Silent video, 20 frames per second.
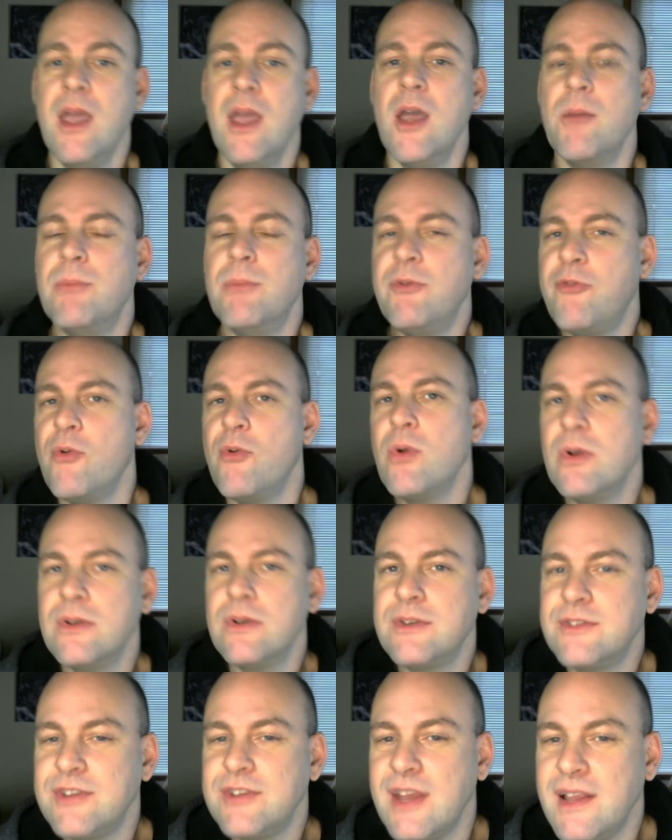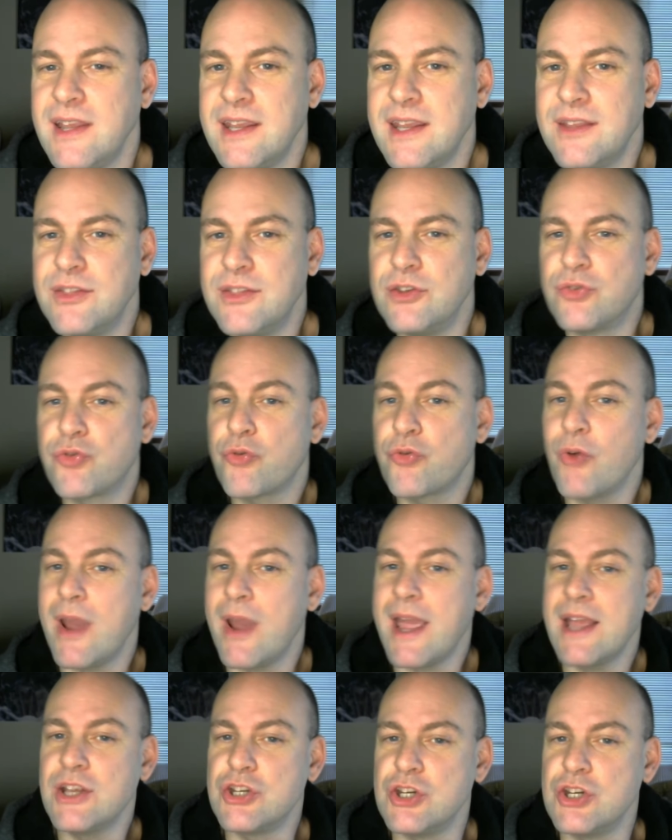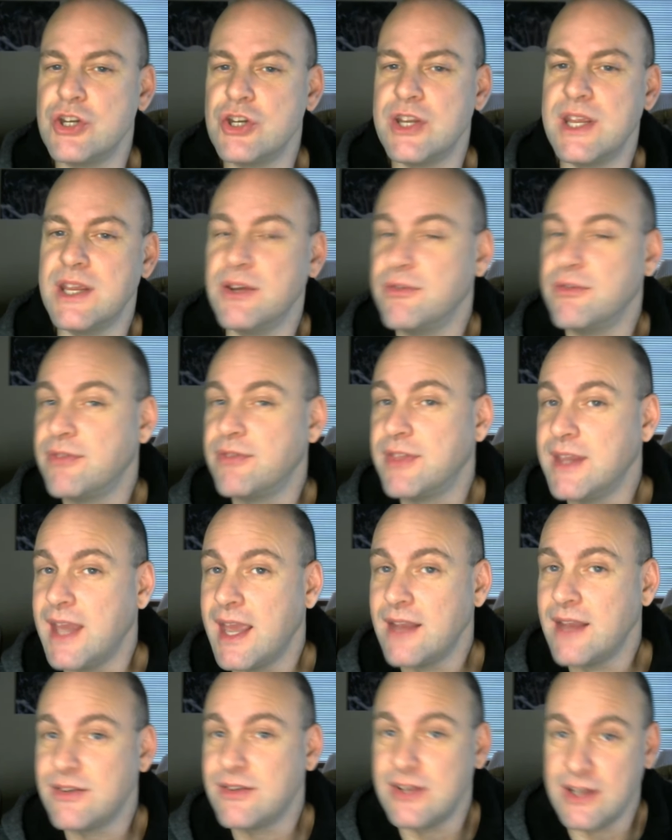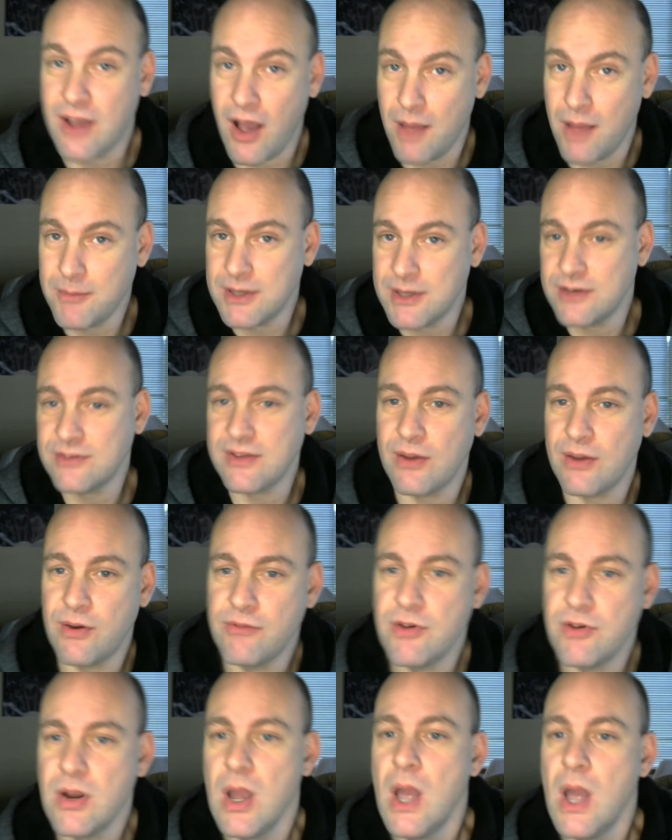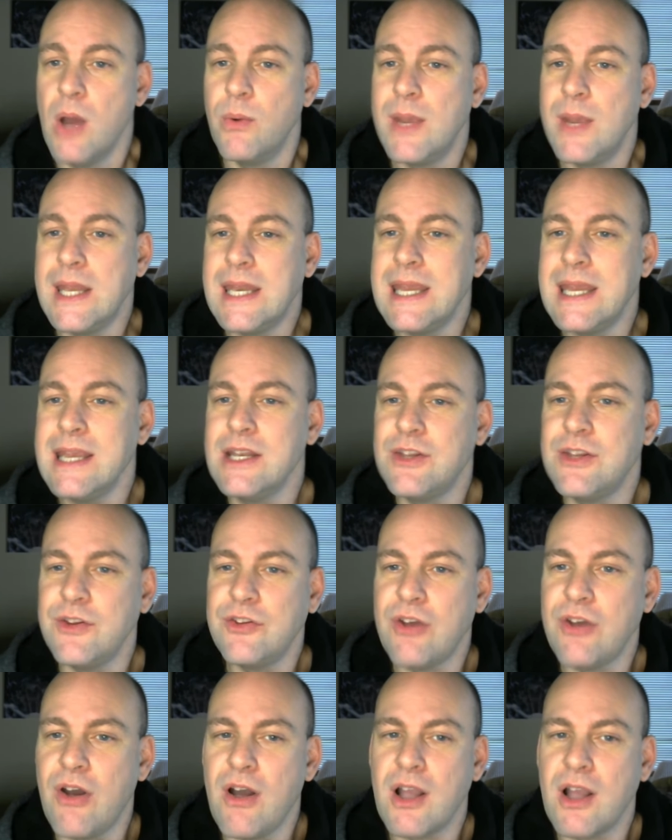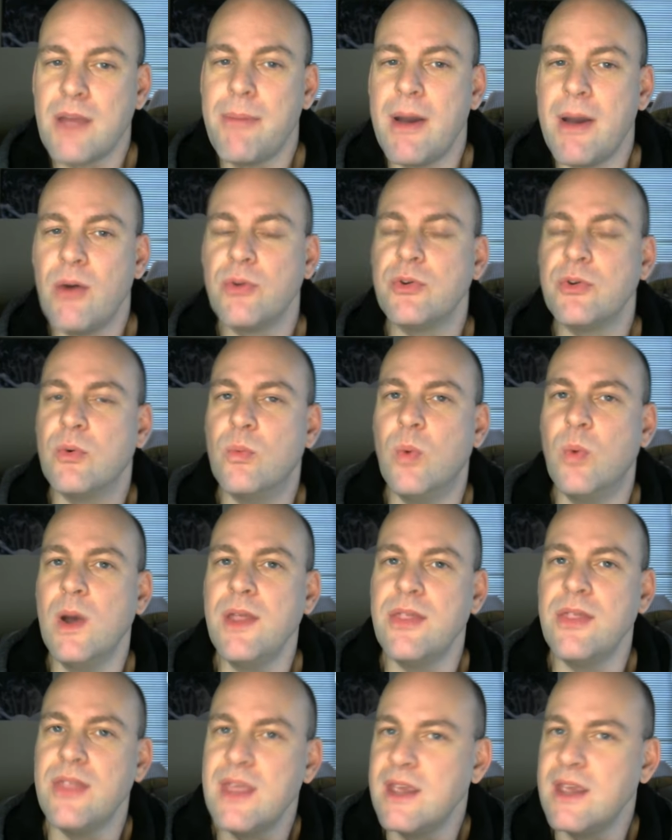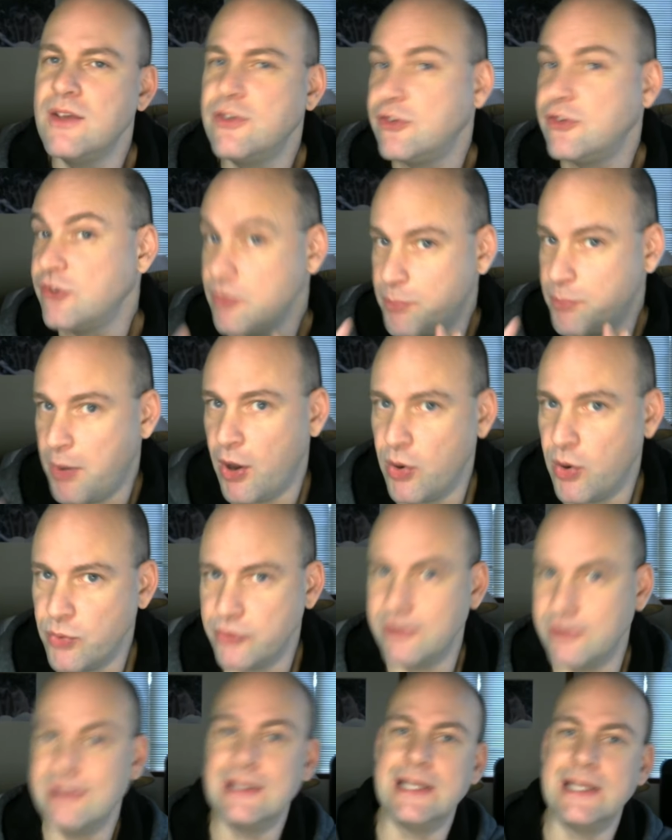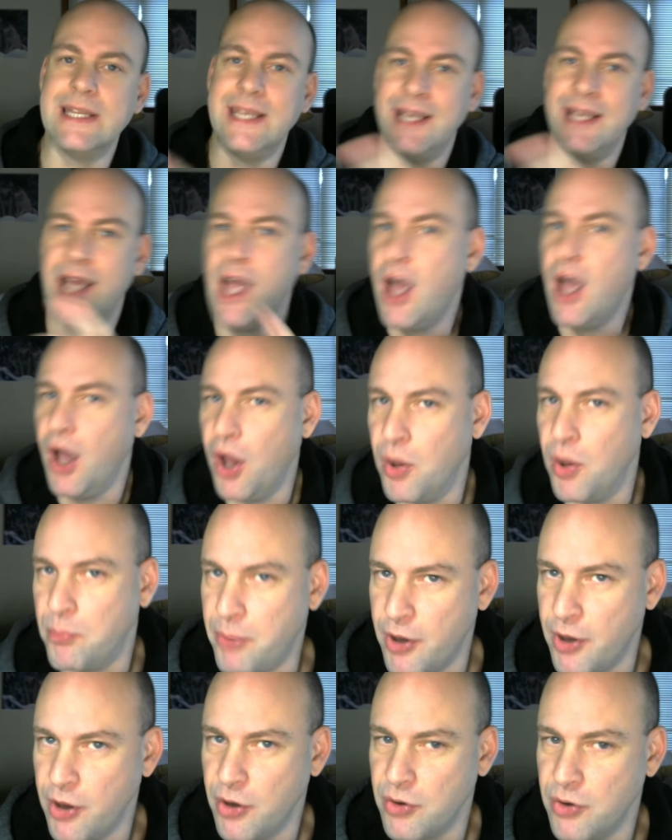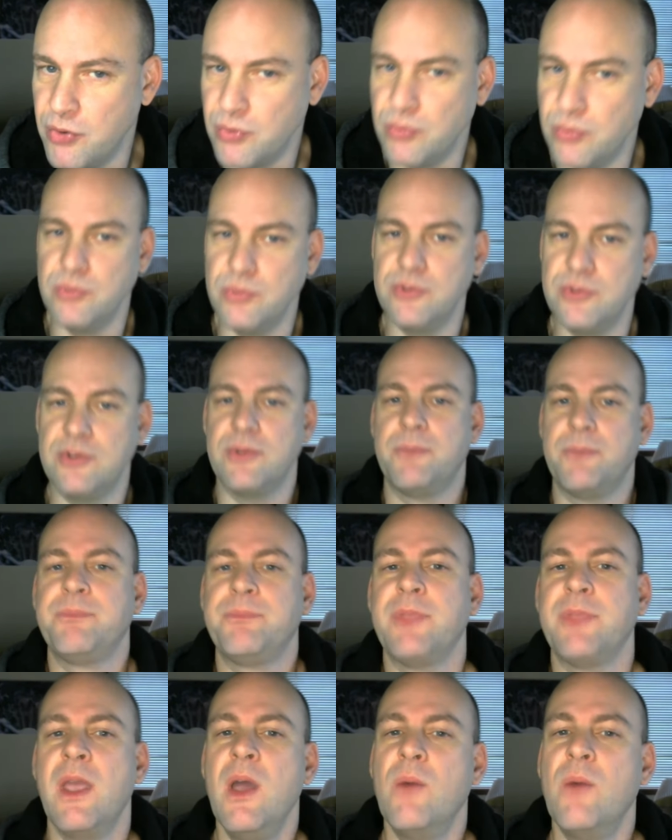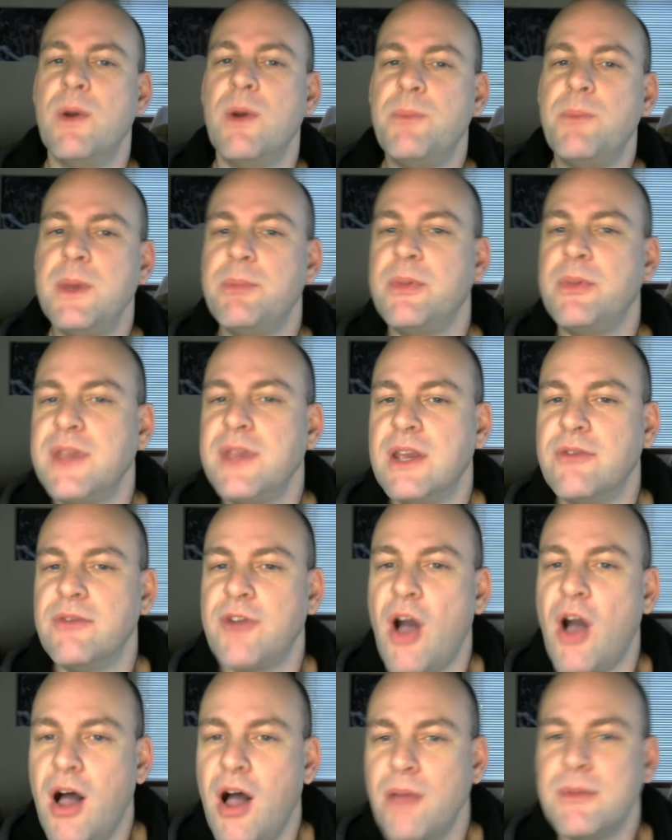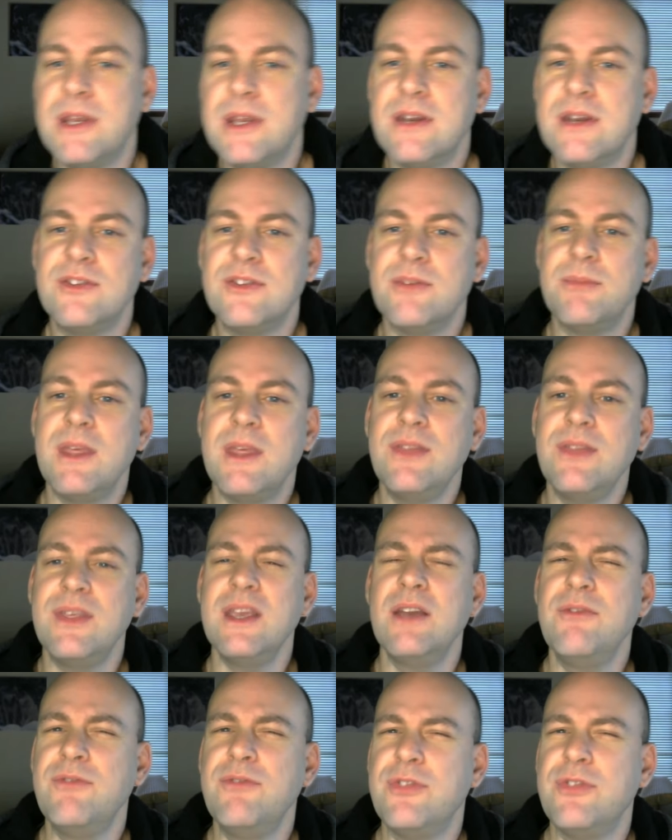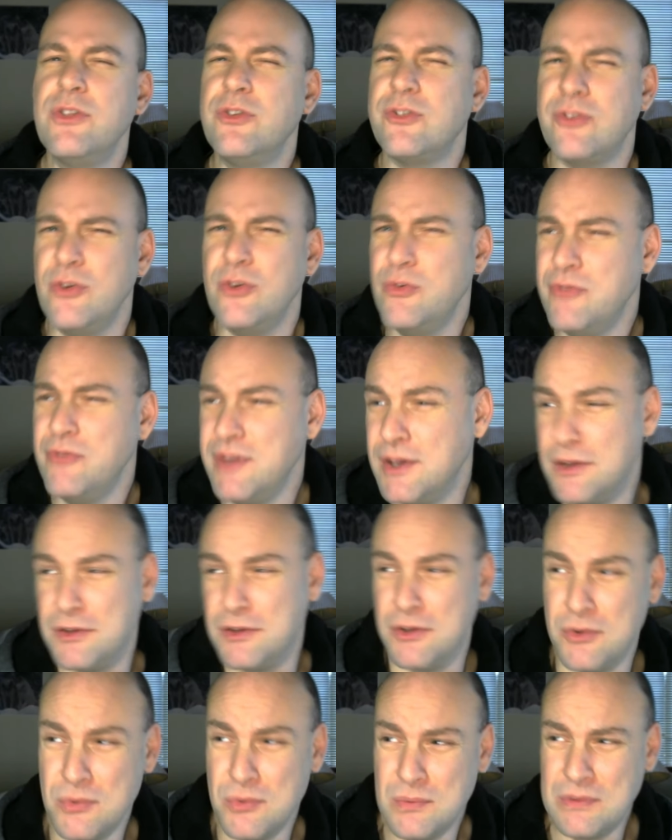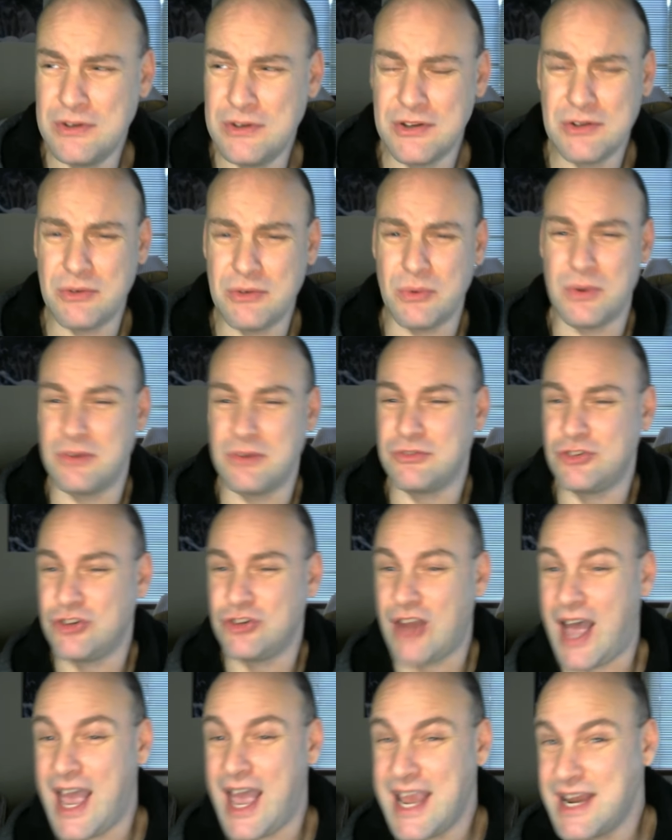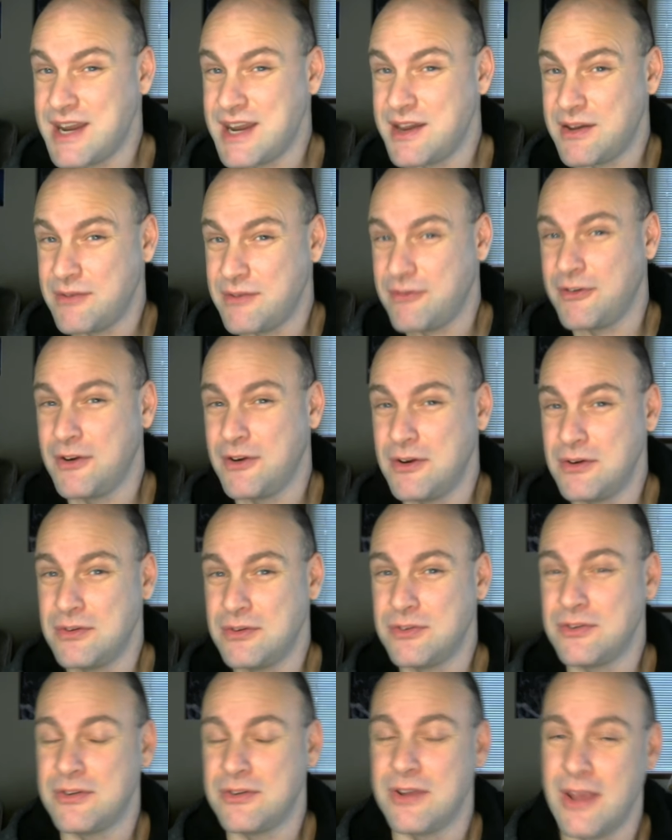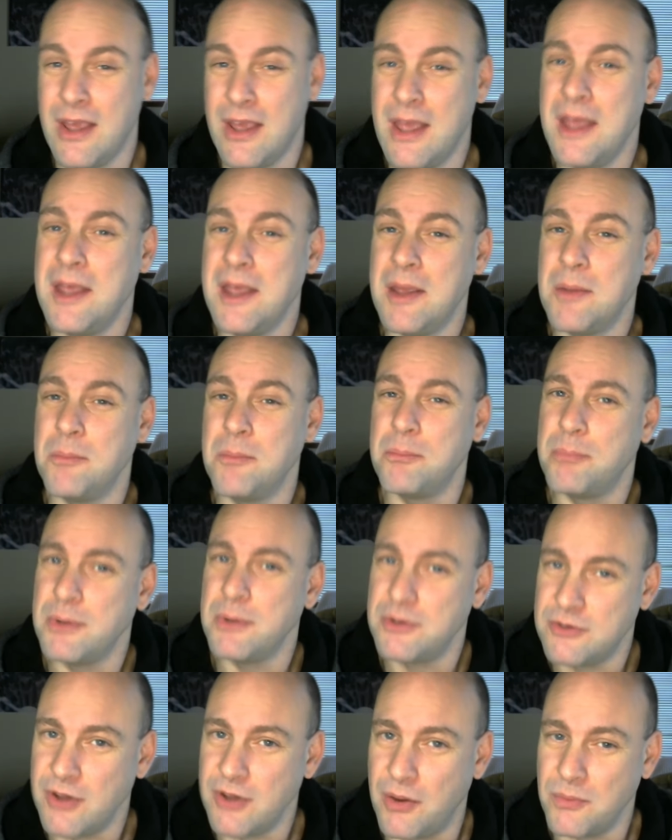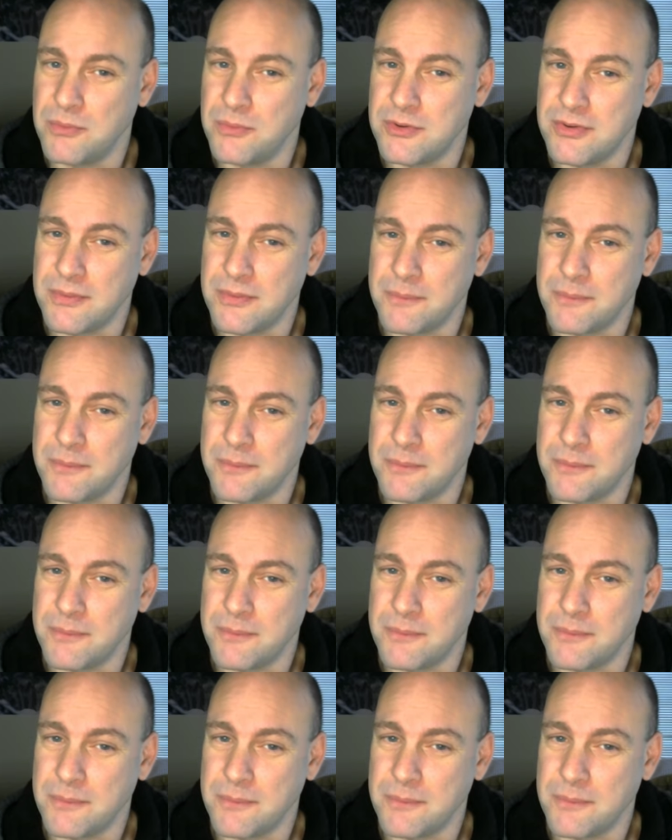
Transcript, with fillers: Before telling the tragedy of the anti-communists, however, we need to talk about what they supposedly oppose. When people think of communism, they think of the Soviet Union or China first, but don't